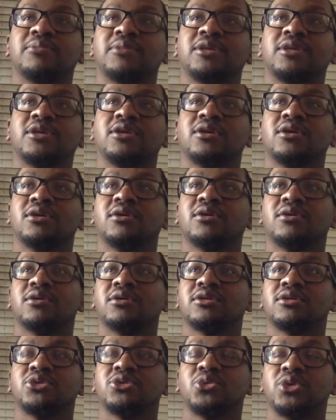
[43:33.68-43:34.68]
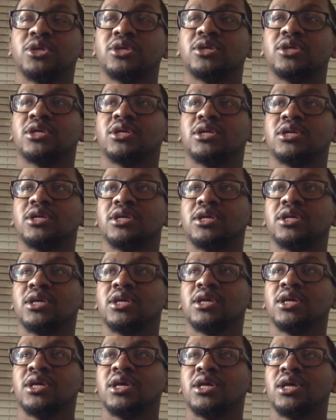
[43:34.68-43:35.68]
me on Twitter
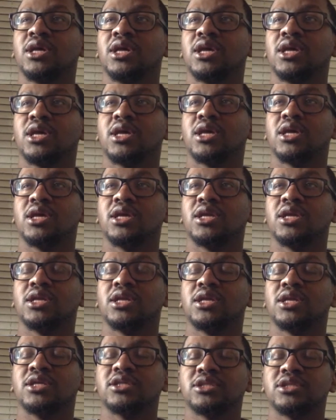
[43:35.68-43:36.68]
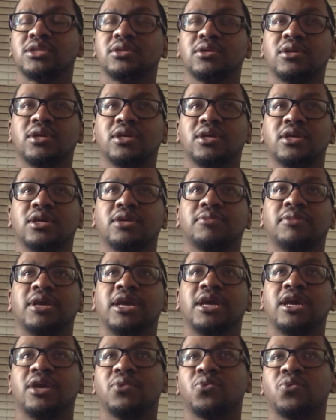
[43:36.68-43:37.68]
and Instagram
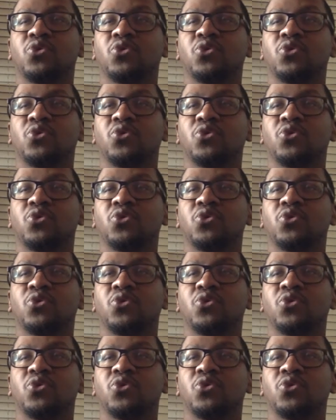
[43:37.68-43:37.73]
at